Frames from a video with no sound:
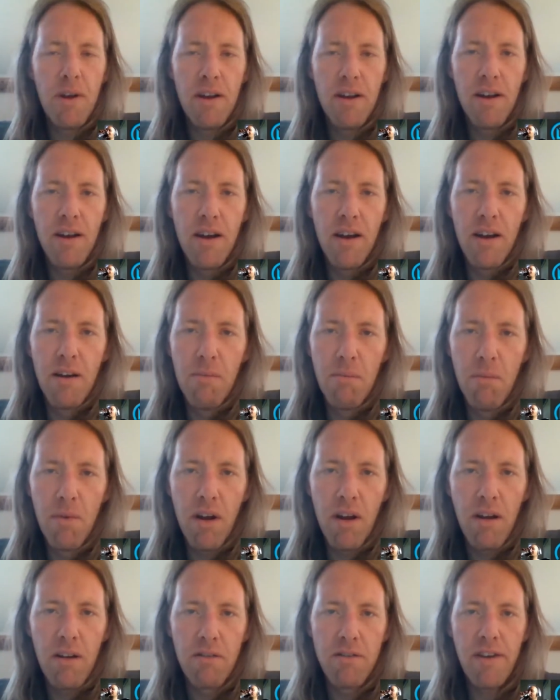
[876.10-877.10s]
he's
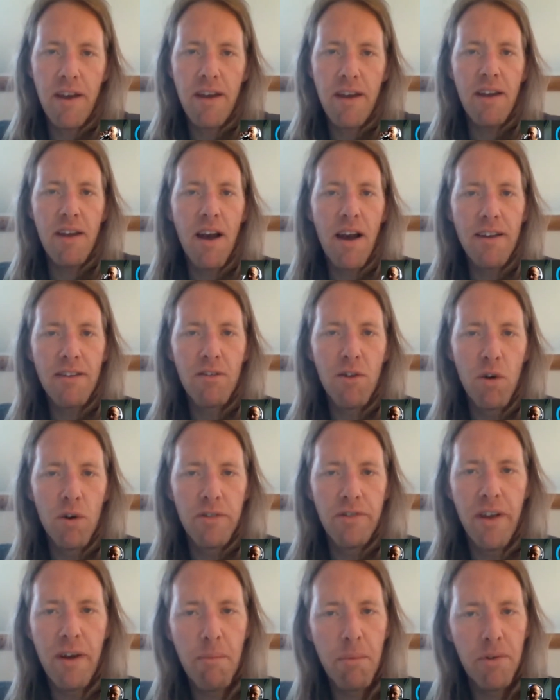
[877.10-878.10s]
been taking ice
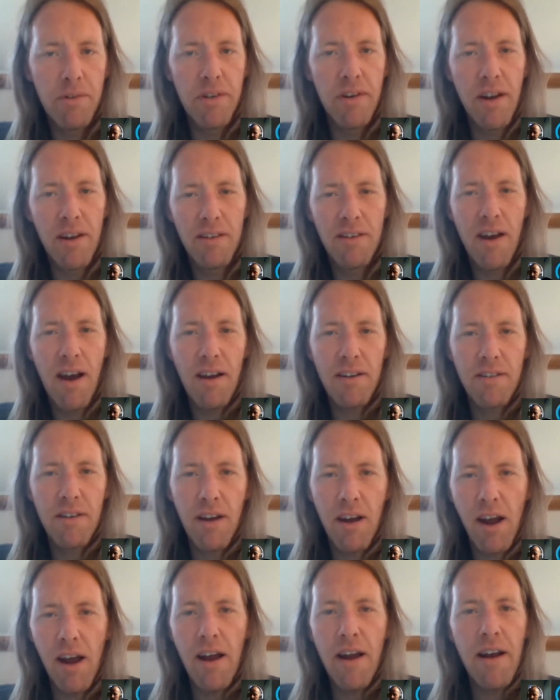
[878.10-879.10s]
core samples in
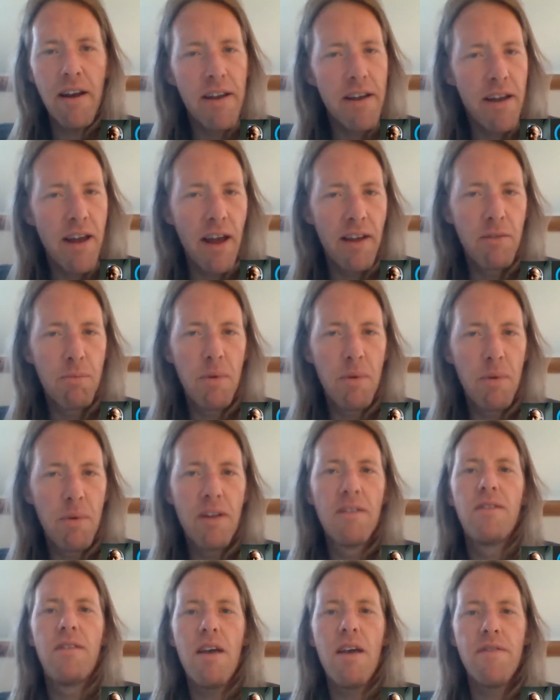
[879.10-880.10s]
Antarctica. He has
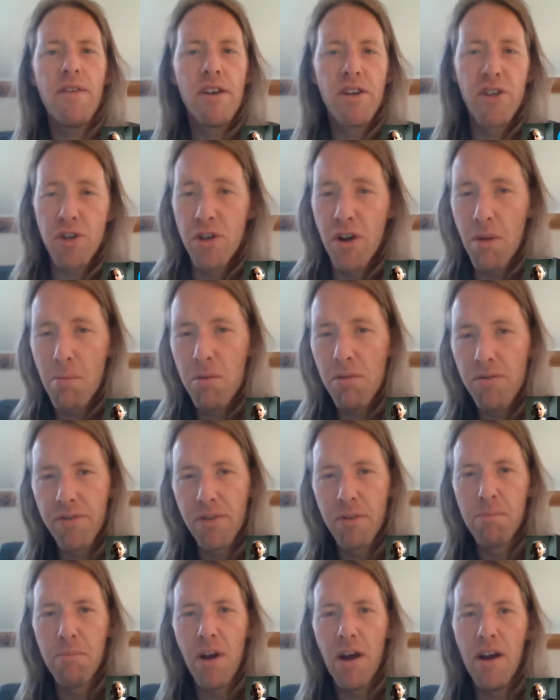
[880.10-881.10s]
been saving Chernobyl
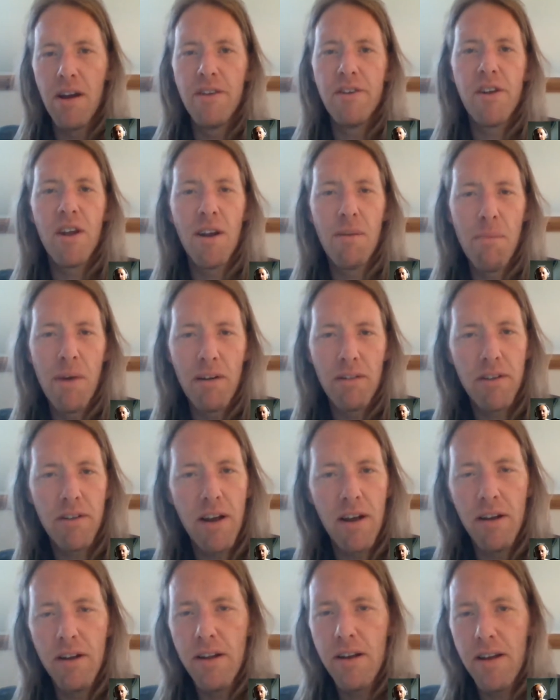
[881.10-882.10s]
from nuclear
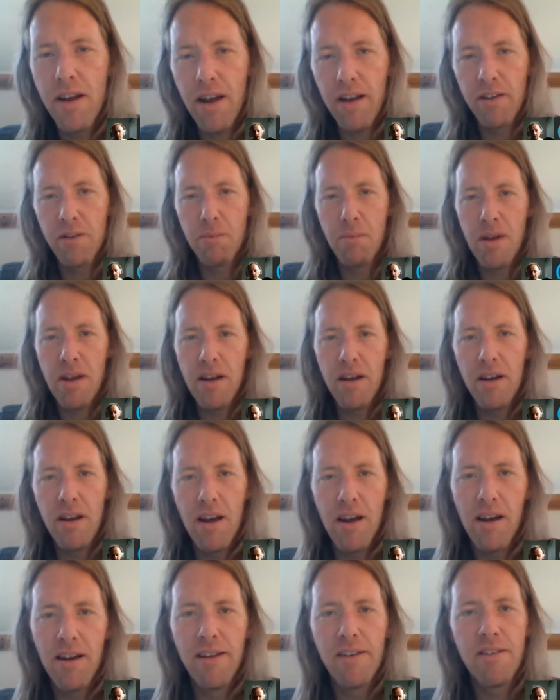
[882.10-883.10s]
meltdown. He has been
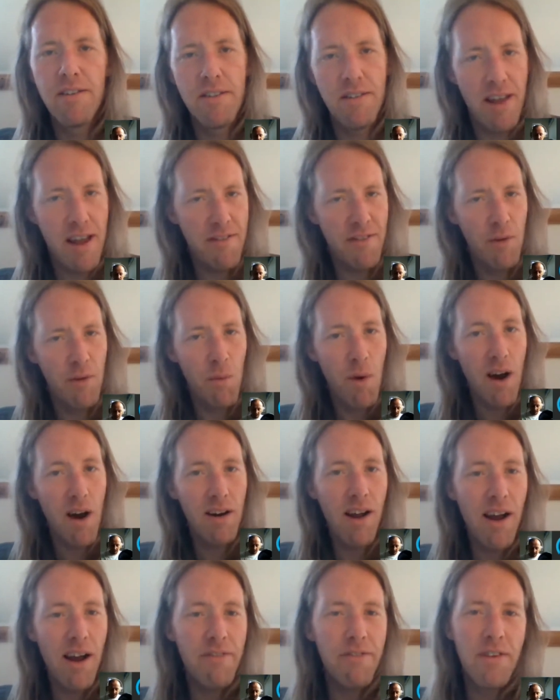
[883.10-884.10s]
saving
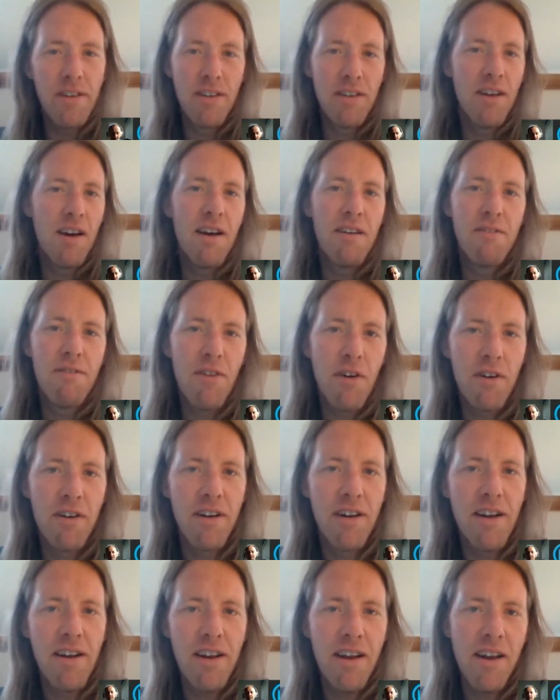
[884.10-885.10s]
wildlife in
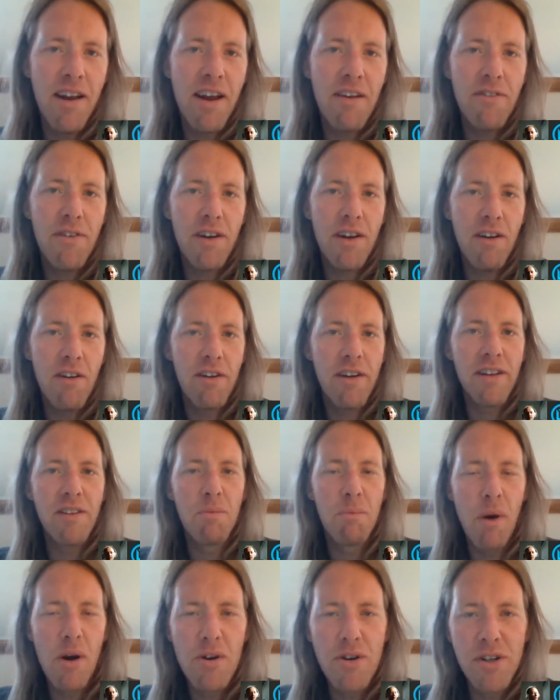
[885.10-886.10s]
Africa
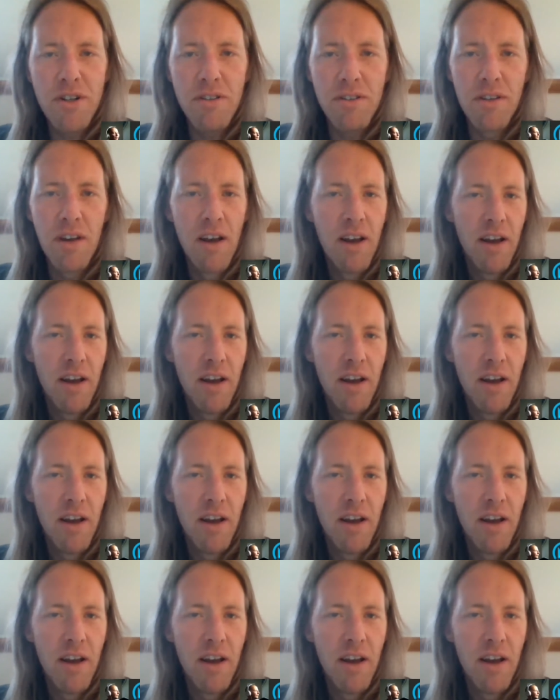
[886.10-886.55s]
against poachers.